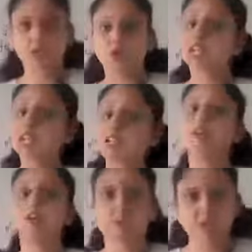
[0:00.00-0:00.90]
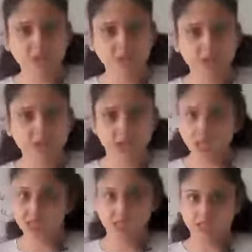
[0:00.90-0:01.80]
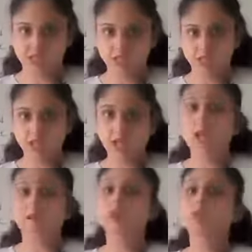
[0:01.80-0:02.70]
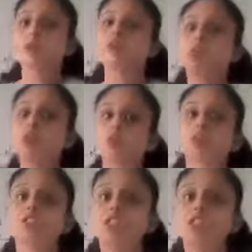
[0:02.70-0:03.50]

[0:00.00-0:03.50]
What kind of atmospheric condition is there? But when we do the